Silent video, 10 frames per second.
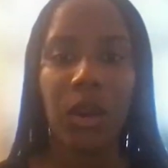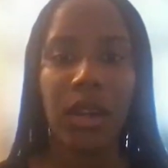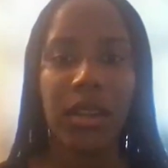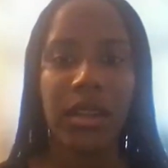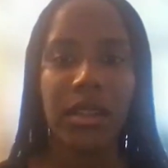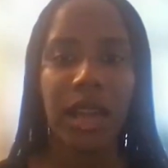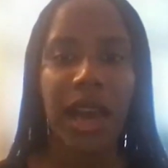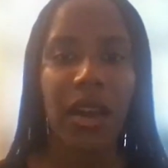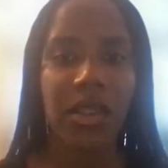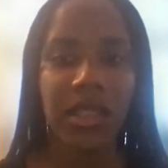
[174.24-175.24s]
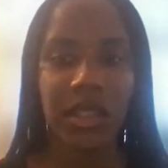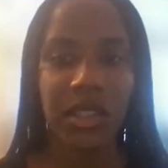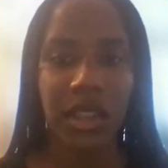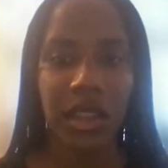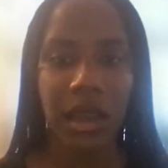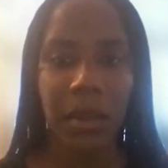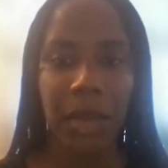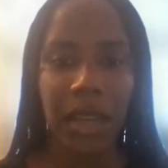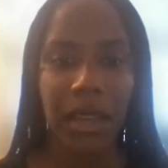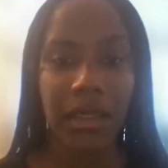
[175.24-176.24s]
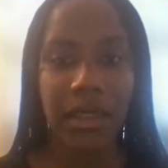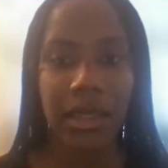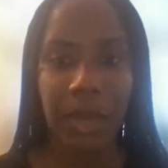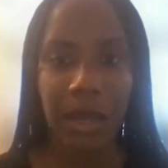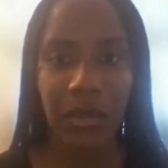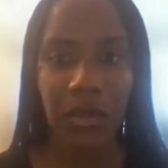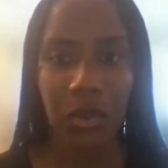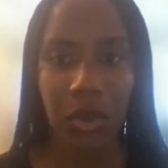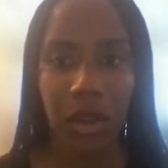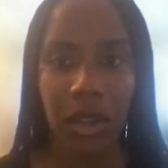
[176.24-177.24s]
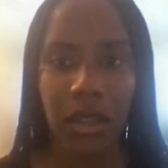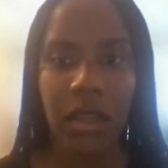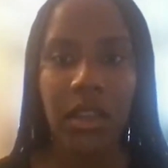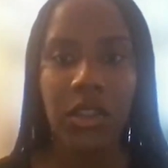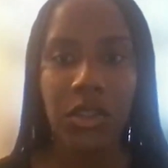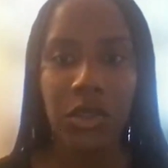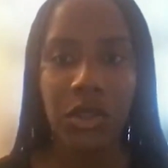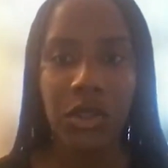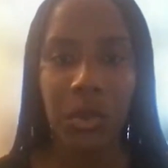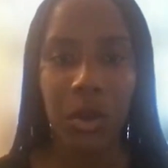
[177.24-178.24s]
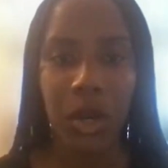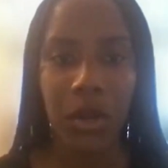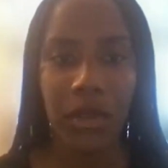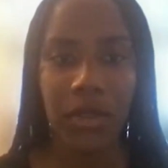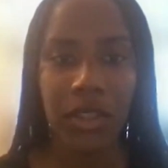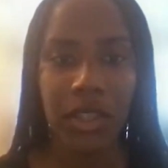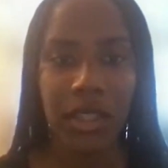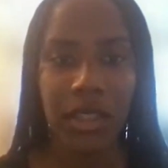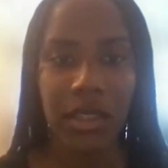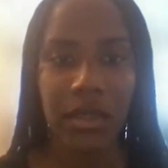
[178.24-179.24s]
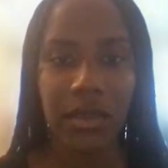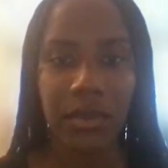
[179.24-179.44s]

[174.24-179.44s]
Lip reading: what else does Meaningful World do to support refugees?